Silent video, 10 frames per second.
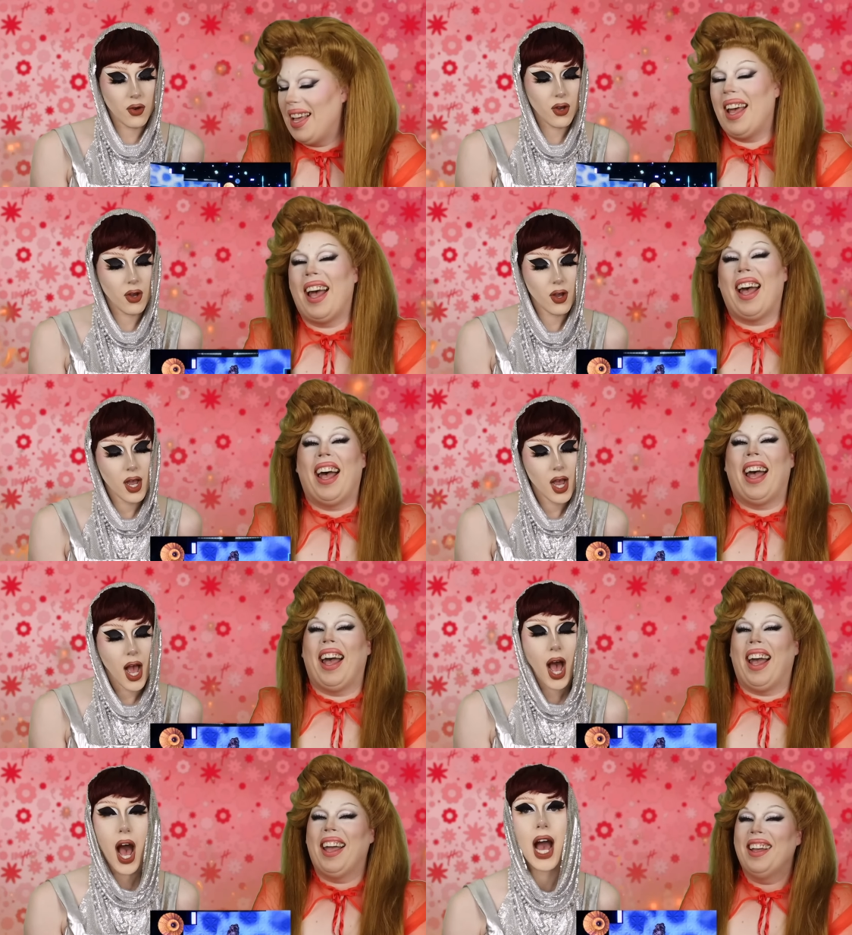
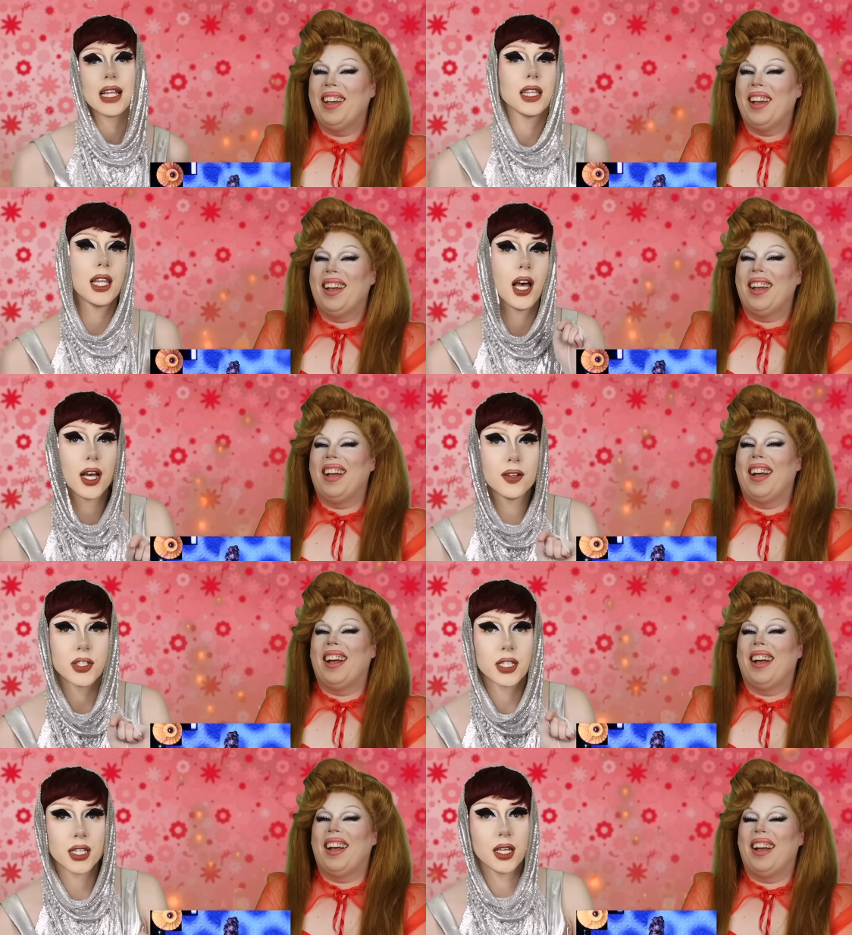Speaker 1: I
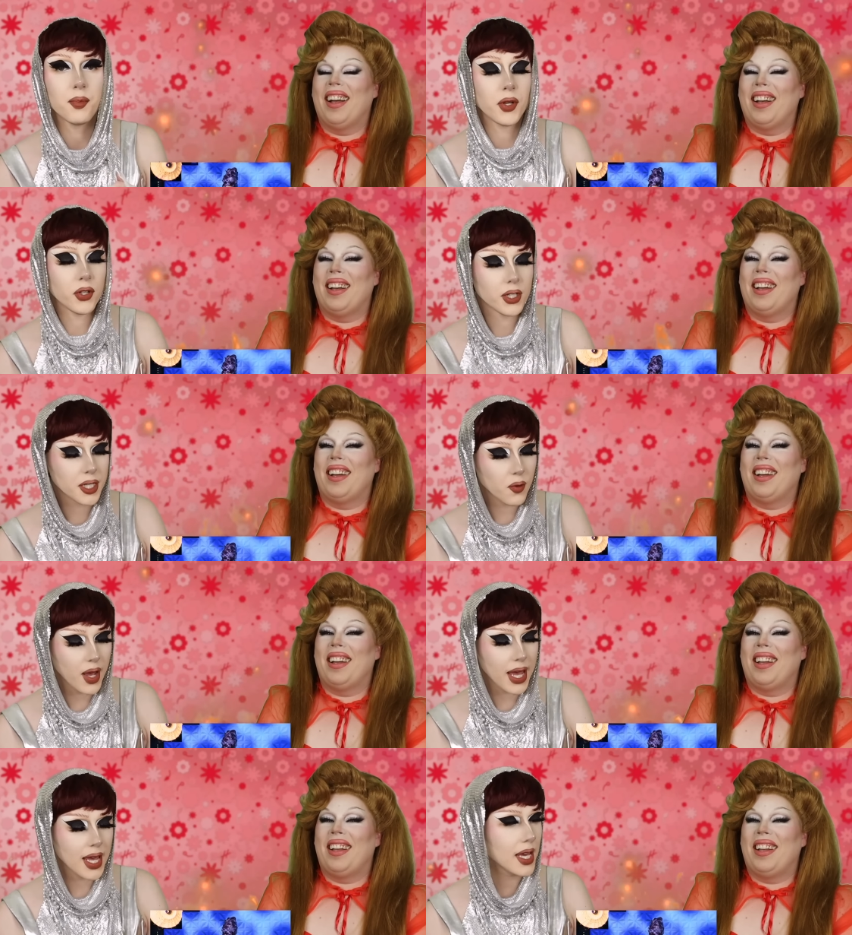loved the pulling
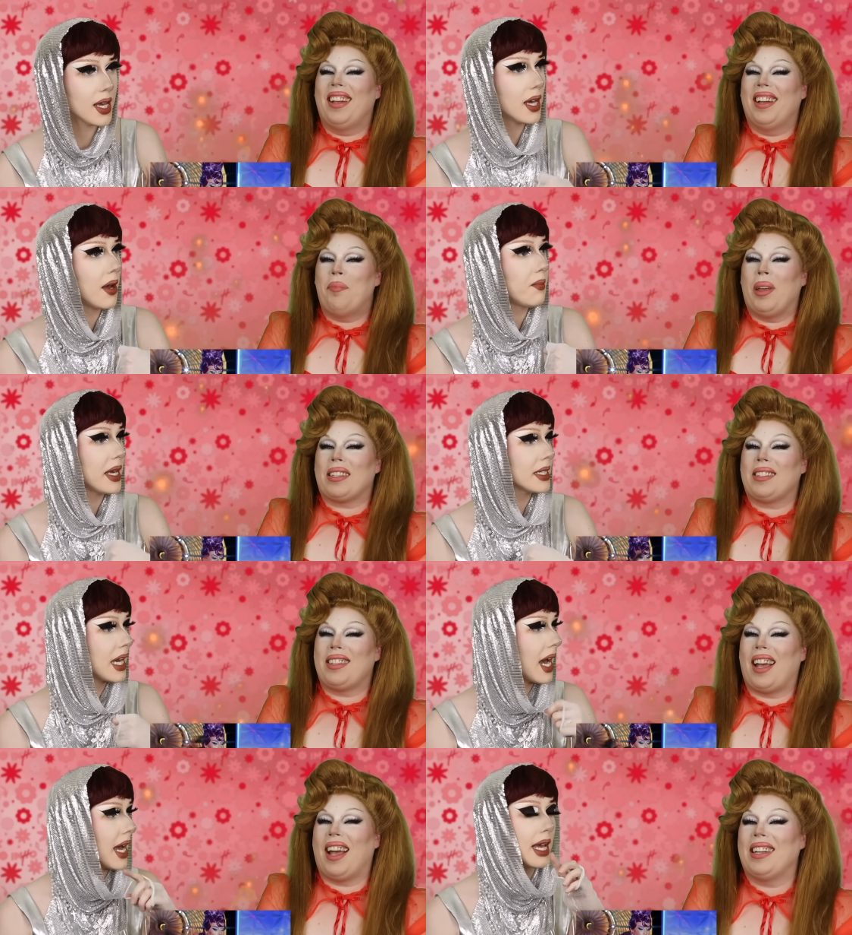away a big, big
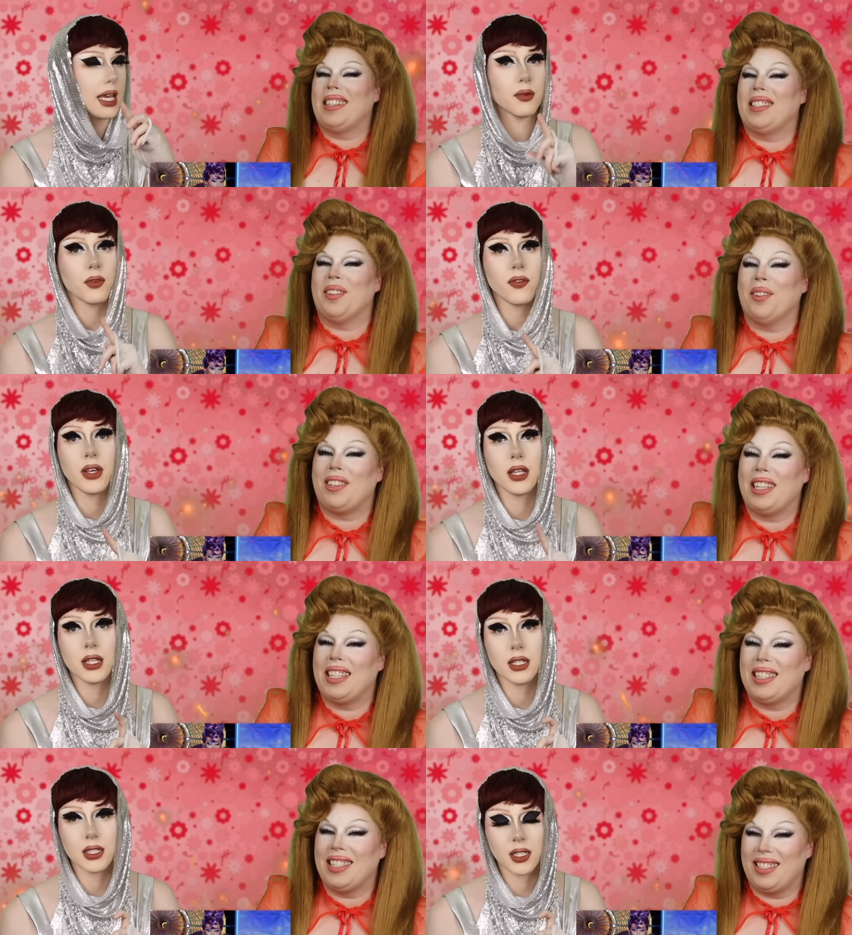tie, tie, to reveal, reveal
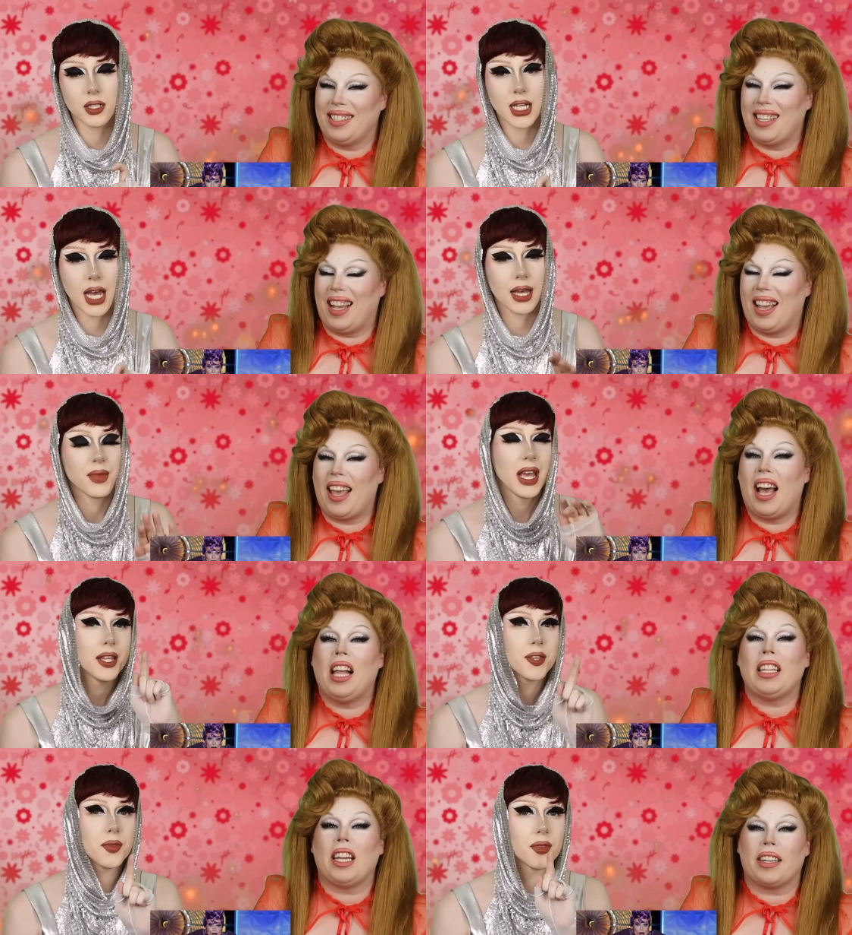a little, little tie.
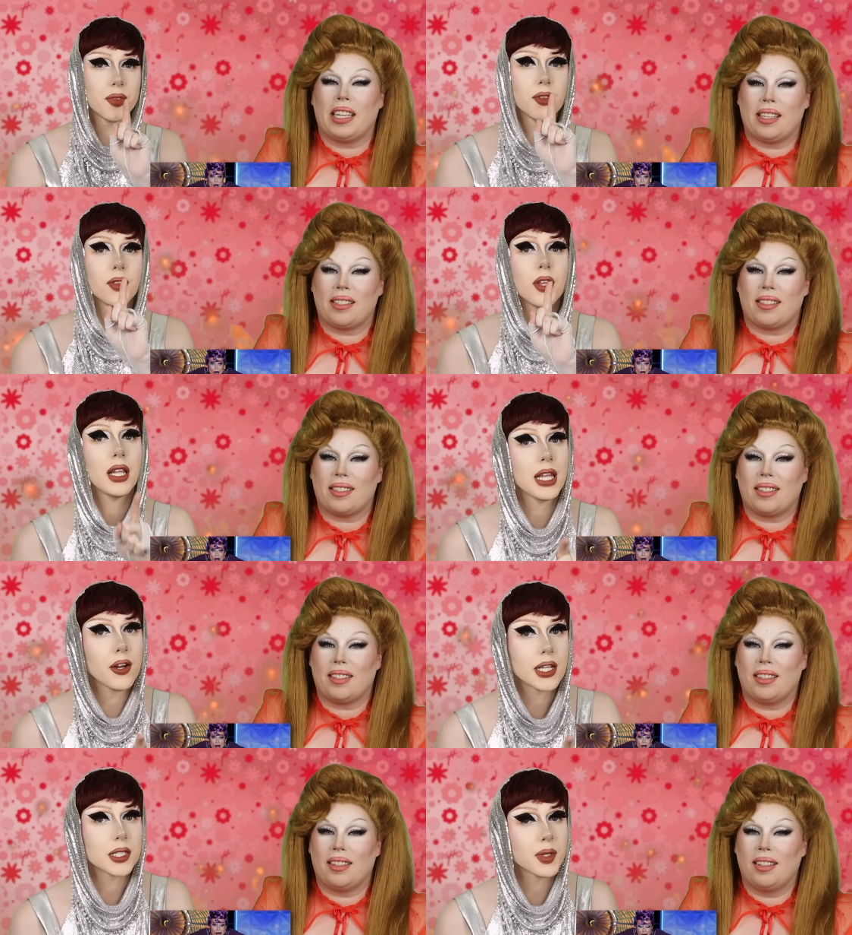Hilarious.
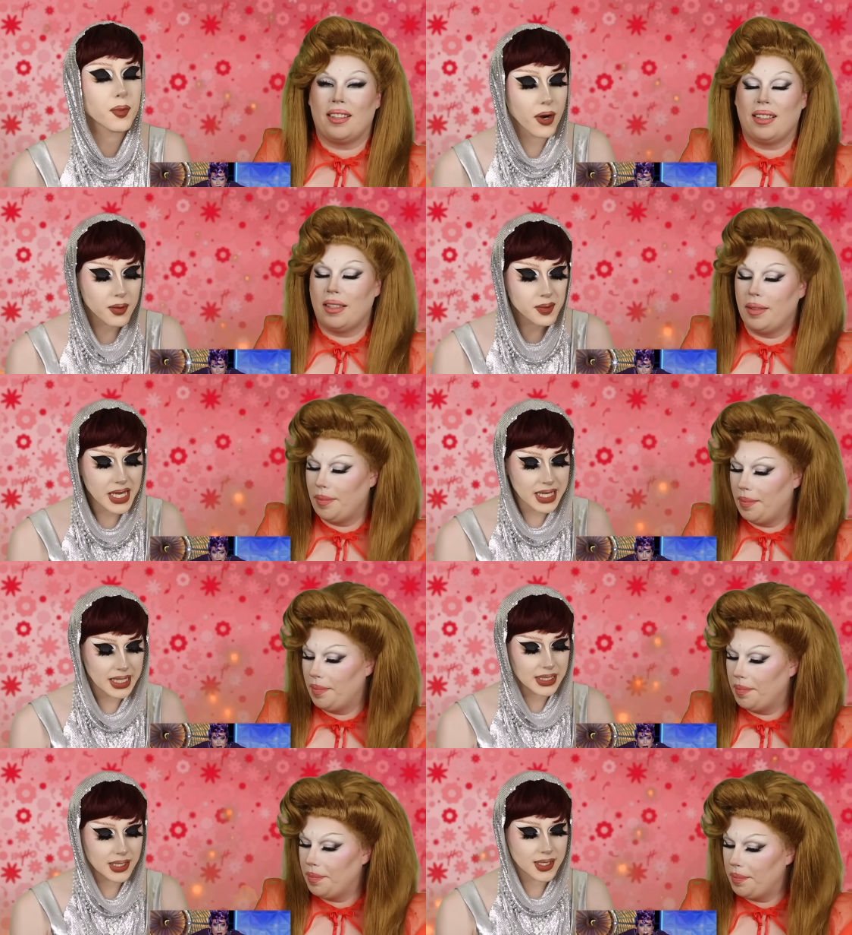Hilarious. But the problem
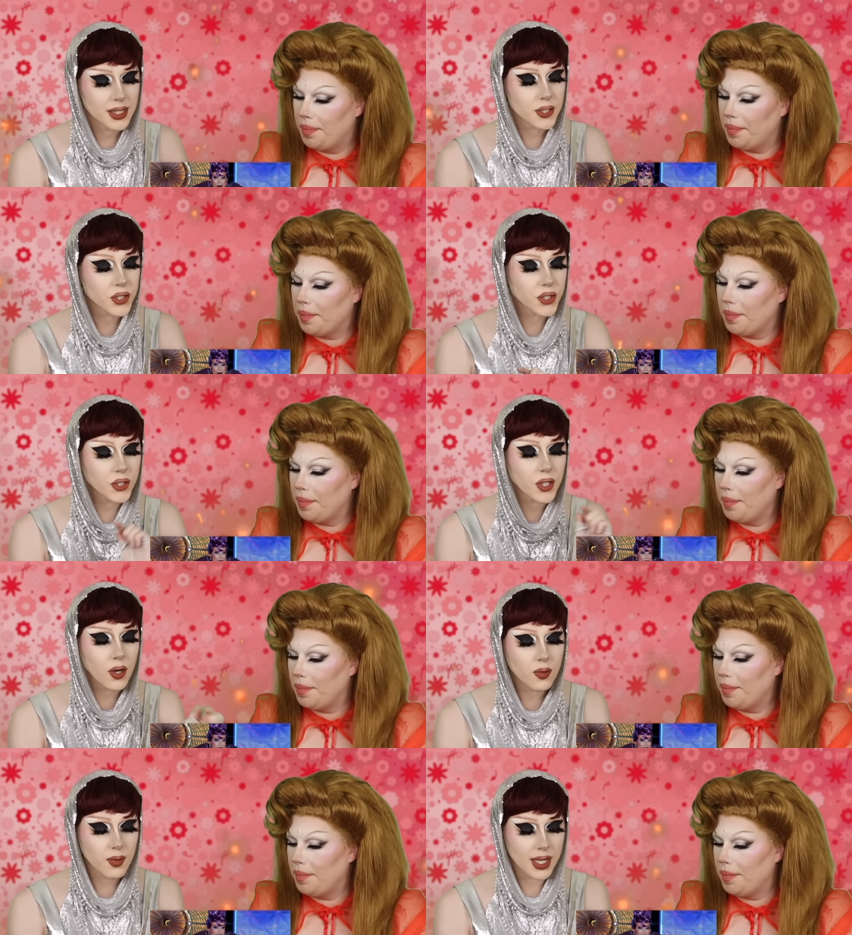is there's
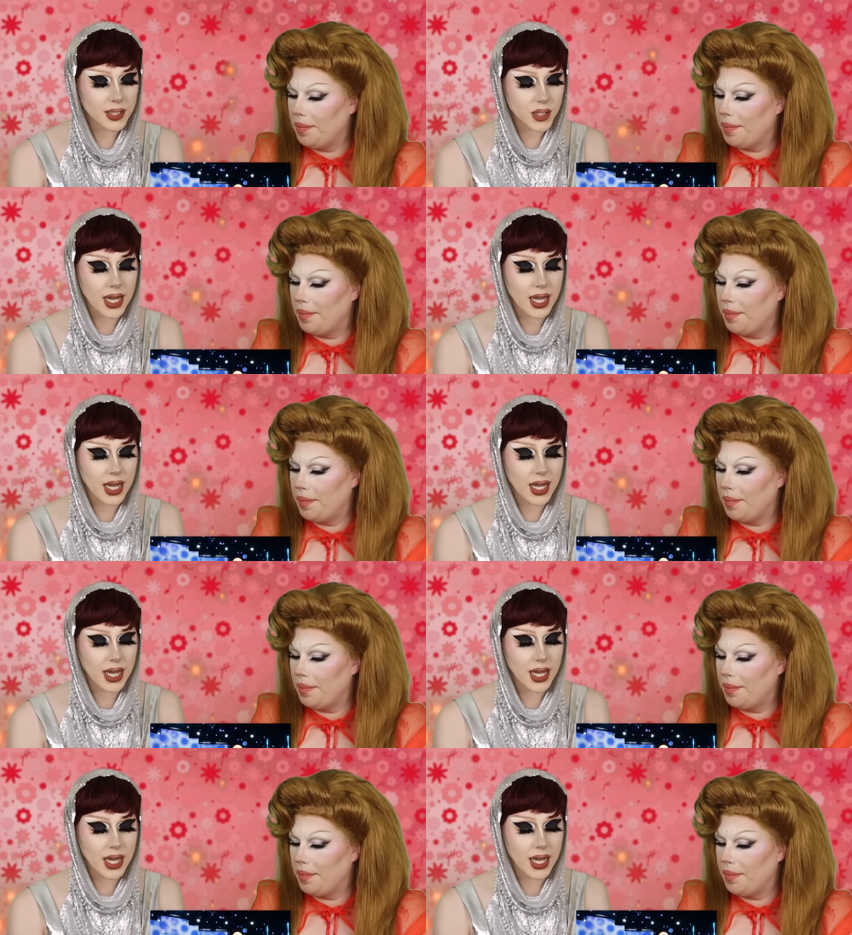so much